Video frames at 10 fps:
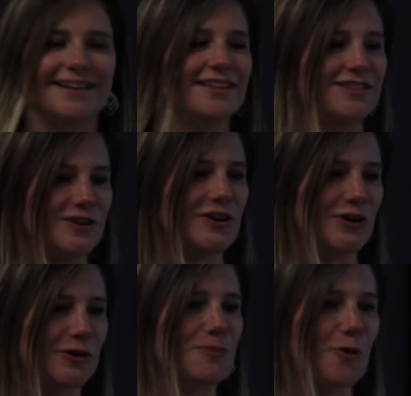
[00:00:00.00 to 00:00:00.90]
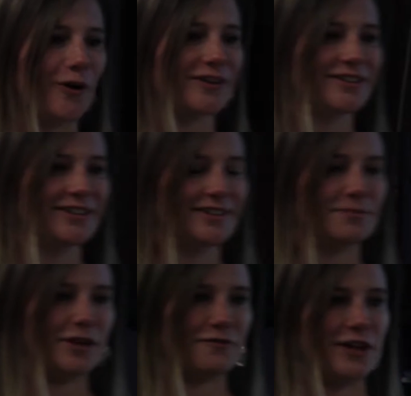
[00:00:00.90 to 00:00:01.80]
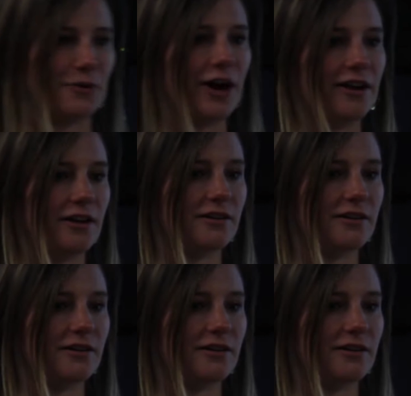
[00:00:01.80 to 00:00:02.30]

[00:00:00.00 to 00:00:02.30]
in theory, earn more if they were